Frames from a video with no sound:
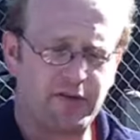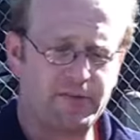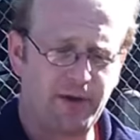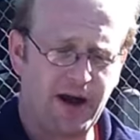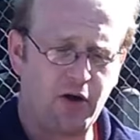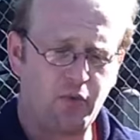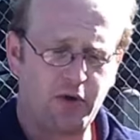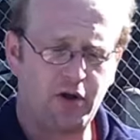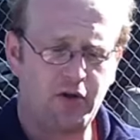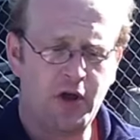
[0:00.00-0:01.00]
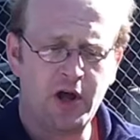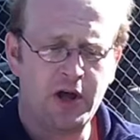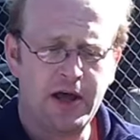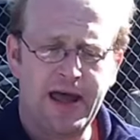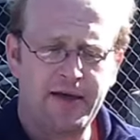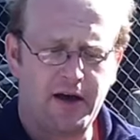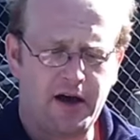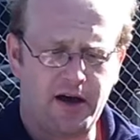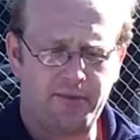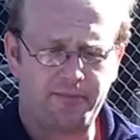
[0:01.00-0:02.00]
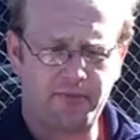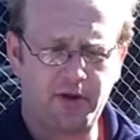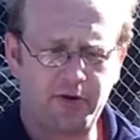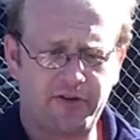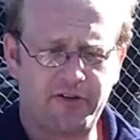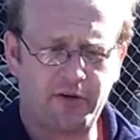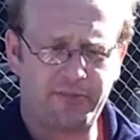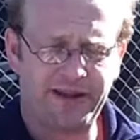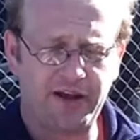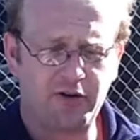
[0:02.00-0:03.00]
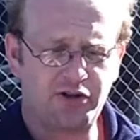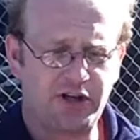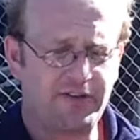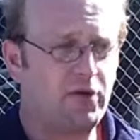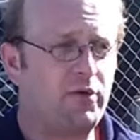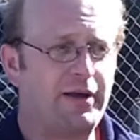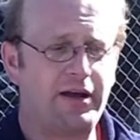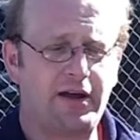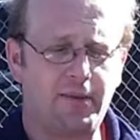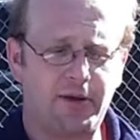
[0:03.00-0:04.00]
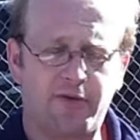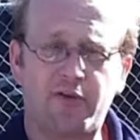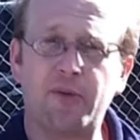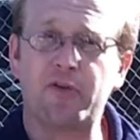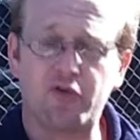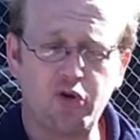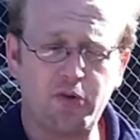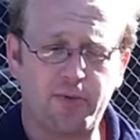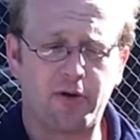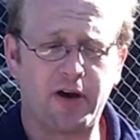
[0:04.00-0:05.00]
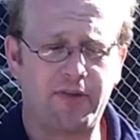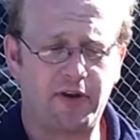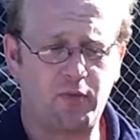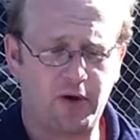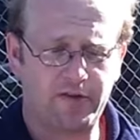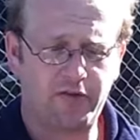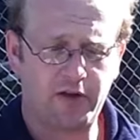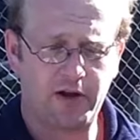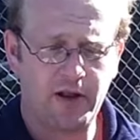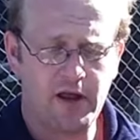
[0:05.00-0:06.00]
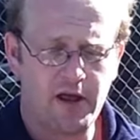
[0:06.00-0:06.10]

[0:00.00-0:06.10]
where the sprout will, um, there, there will be energy that will be coming from the tuber and then once the,